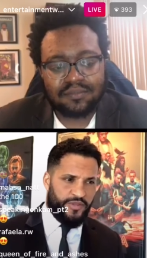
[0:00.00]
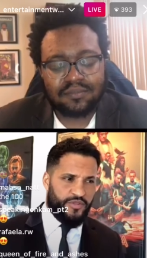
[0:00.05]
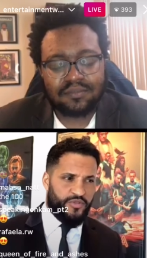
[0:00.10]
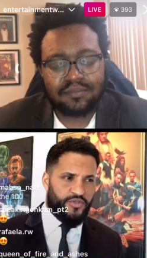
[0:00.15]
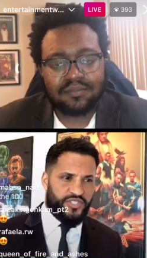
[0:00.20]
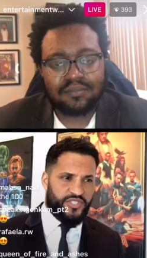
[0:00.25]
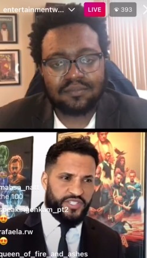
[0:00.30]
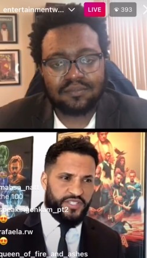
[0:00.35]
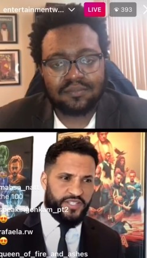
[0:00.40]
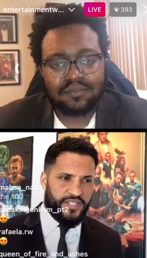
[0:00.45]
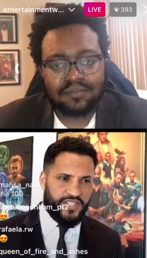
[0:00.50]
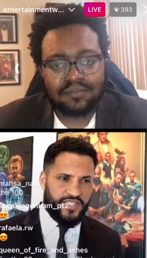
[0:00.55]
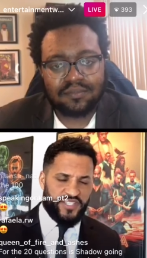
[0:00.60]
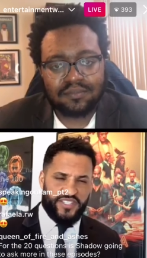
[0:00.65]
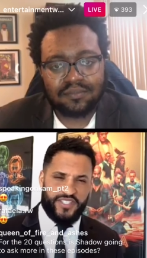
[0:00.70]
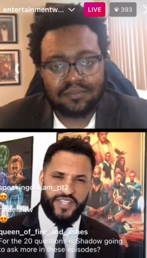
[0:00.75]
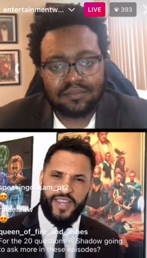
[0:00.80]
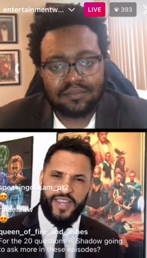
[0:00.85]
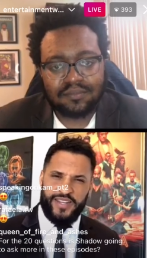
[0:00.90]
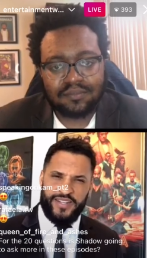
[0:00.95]
Speaker 1: And you see the
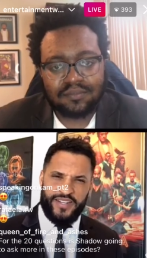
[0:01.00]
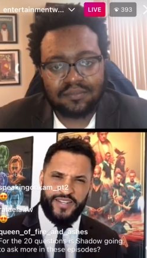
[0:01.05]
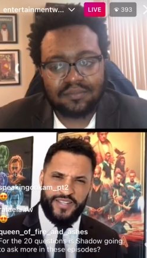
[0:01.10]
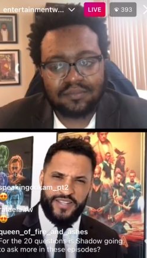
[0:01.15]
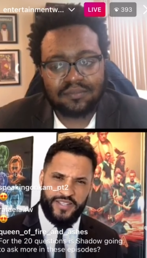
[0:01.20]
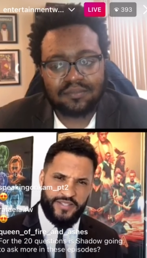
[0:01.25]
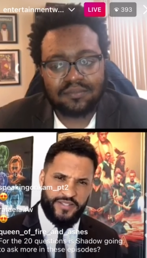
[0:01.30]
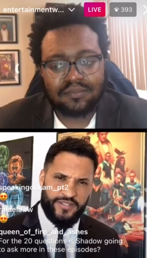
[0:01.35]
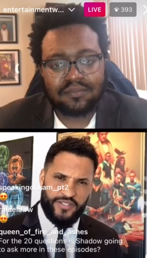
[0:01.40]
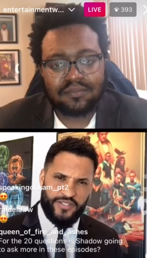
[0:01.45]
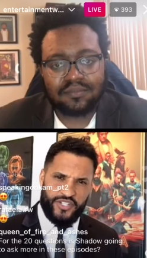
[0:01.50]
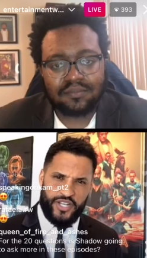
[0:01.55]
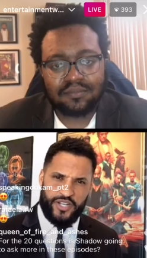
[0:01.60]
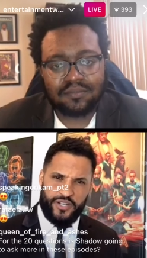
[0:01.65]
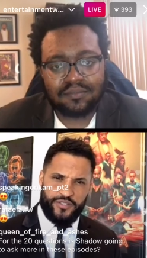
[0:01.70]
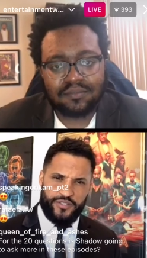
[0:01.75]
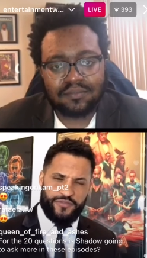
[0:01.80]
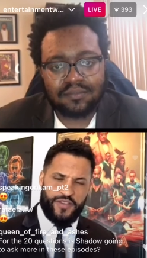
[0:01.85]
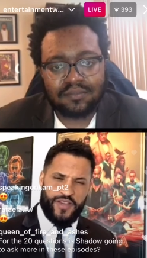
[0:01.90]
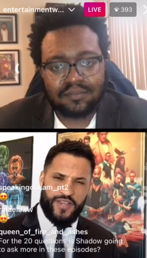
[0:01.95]
disdain in, in
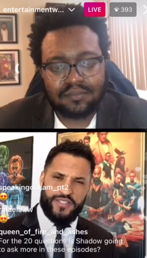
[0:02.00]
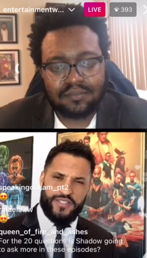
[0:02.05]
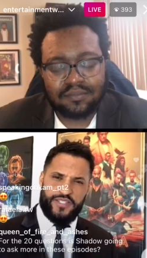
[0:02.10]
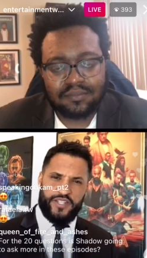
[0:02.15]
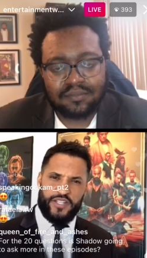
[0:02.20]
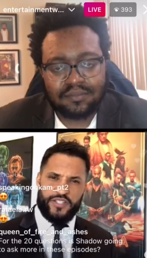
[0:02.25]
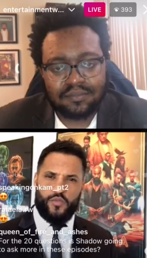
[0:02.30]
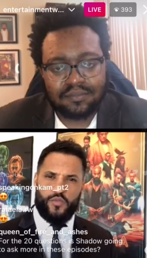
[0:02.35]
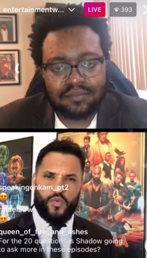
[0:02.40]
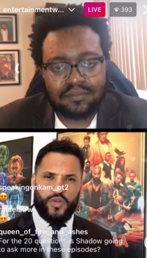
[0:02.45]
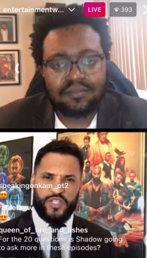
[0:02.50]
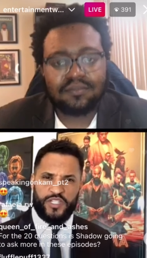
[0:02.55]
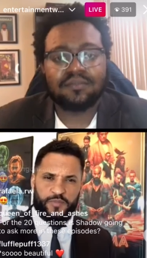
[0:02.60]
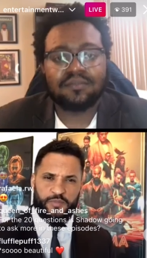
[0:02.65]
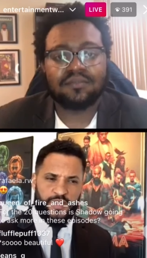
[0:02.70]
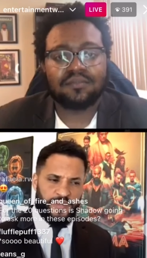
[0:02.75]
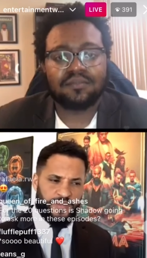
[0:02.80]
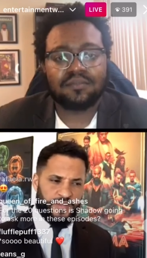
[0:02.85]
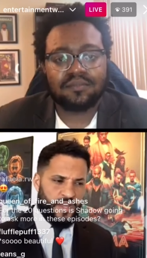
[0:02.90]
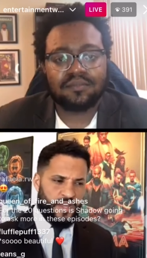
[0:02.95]
Shadow's face. He doesn't want to
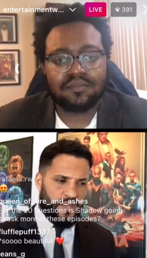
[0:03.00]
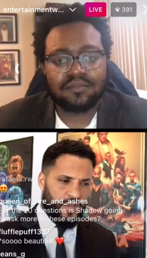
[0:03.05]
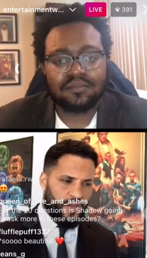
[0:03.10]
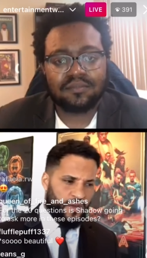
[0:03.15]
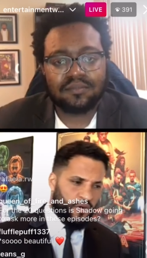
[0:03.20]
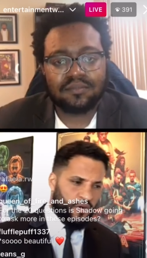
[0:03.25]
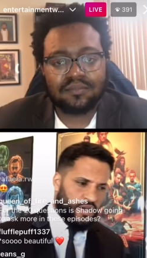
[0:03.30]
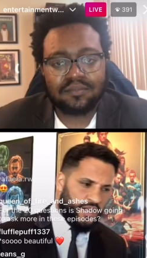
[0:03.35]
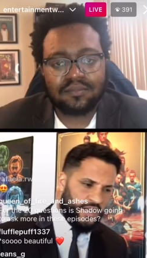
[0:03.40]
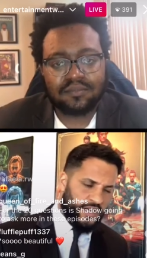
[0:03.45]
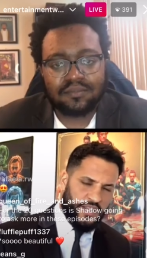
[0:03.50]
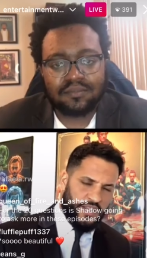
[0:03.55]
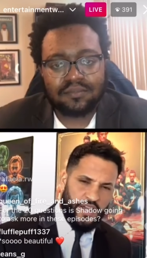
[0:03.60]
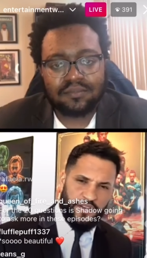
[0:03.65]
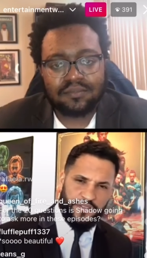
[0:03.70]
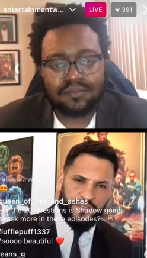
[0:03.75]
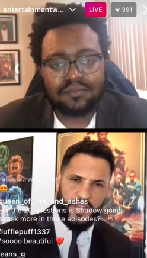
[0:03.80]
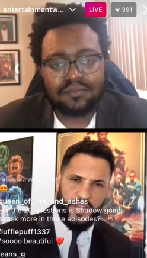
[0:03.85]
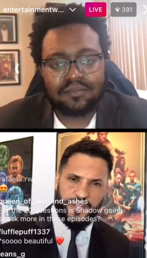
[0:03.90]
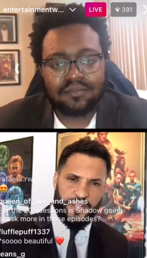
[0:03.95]
spend a,
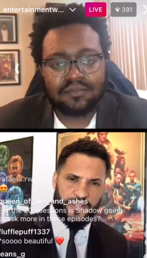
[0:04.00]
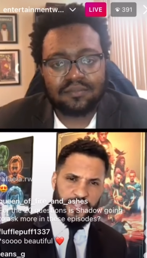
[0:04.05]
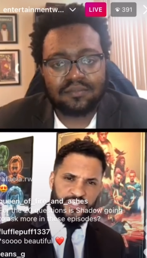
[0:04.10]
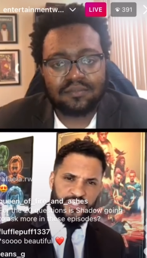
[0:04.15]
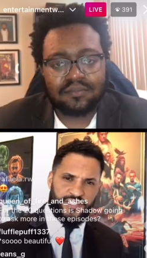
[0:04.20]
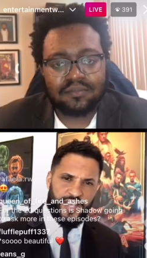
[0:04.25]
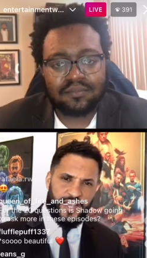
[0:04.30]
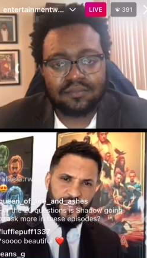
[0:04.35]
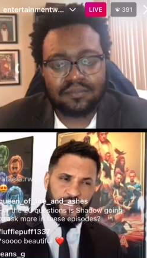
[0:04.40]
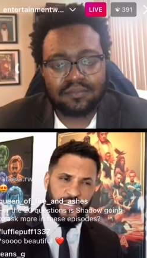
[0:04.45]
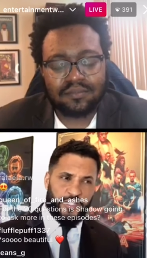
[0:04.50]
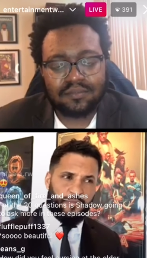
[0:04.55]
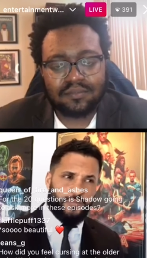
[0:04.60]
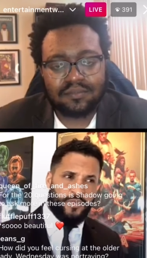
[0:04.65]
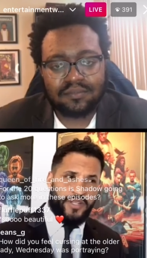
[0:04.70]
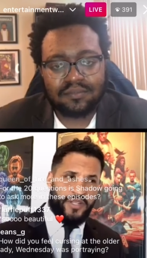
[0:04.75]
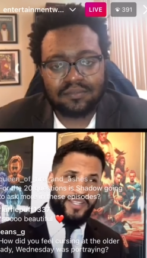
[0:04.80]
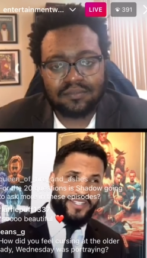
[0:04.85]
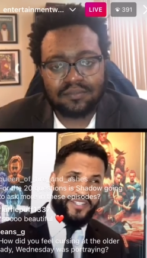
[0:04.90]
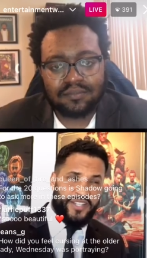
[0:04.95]
a, another second,
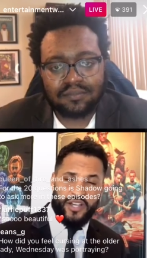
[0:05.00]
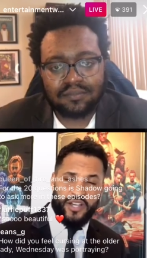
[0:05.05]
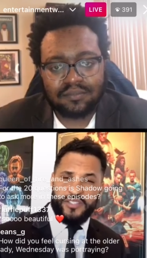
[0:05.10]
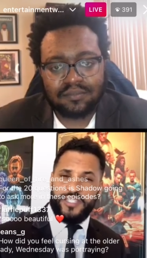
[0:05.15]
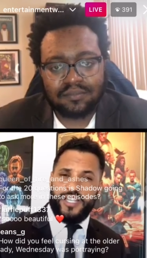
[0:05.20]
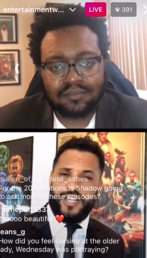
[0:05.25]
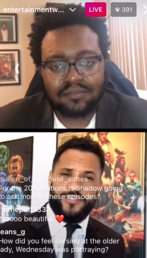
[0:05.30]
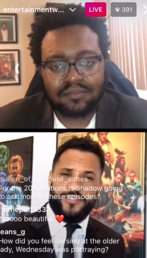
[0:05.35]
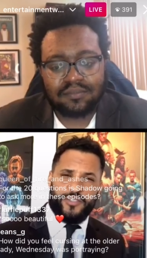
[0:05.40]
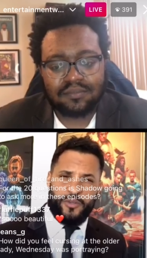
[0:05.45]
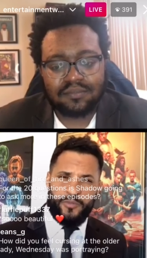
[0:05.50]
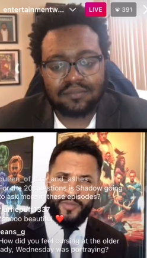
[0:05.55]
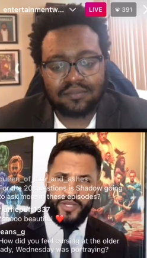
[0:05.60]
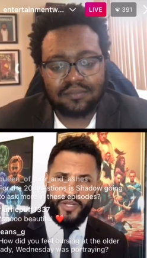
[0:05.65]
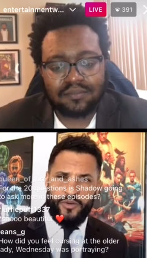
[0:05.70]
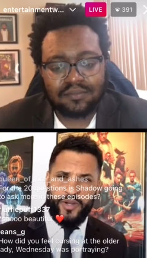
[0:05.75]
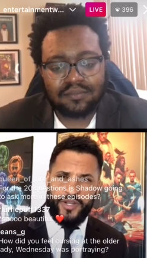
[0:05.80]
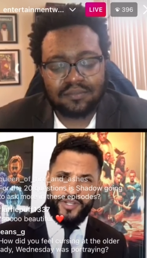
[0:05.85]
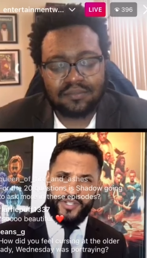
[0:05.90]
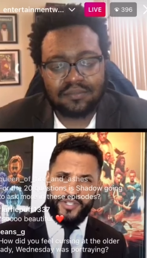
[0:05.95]
but he does have so many
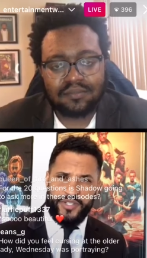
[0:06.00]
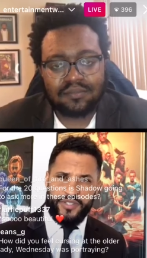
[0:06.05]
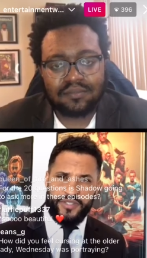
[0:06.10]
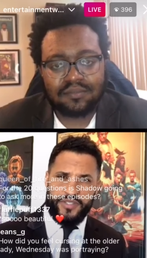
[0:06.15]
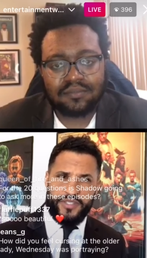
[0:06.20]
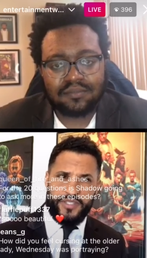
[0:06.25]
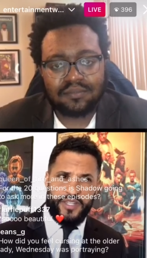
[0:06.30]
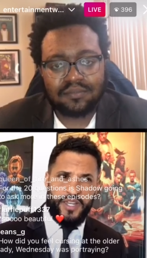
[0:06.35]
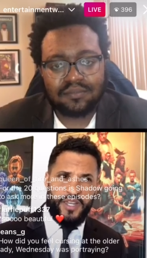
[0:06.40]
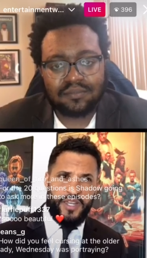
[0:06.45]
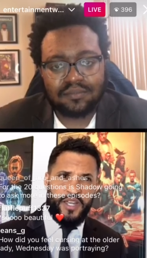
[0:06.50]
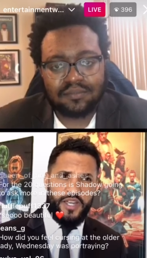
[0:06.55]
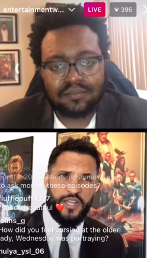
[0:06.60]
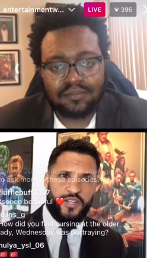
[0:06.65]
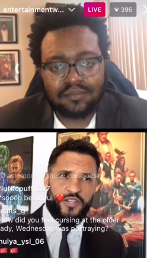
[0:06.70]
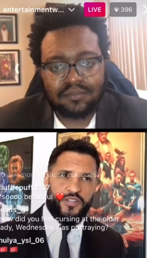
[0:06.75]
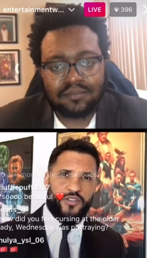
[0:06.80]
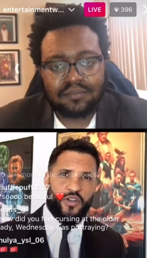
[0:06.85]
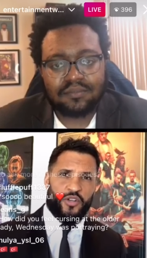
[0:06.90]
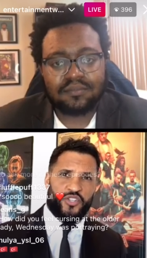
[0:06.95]
questions.
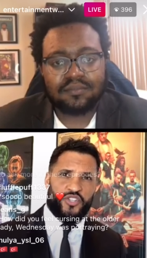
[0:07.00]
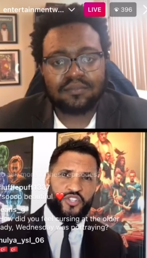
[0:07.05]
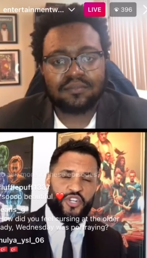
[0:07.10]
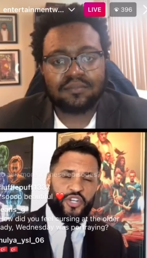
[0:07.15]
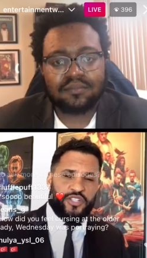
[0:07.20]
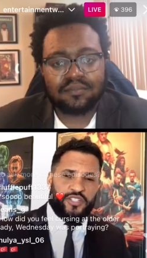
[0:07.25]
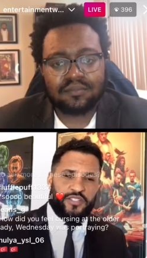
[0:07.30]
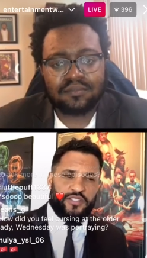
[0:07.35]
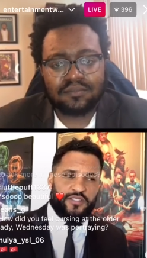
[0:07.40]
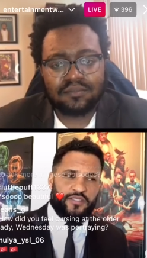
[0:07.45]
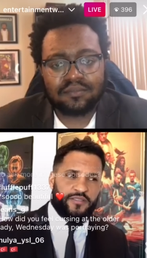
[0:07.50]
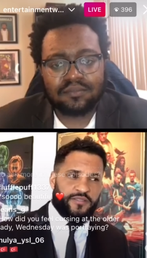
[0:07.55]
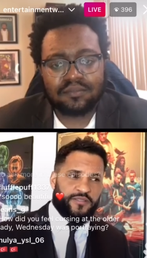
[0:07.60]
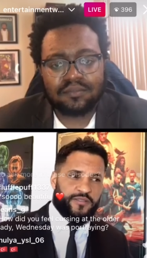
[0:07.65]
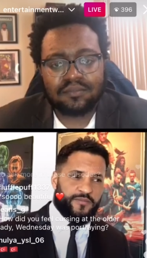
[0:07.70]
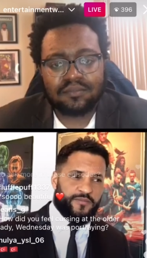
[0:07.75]
Not just,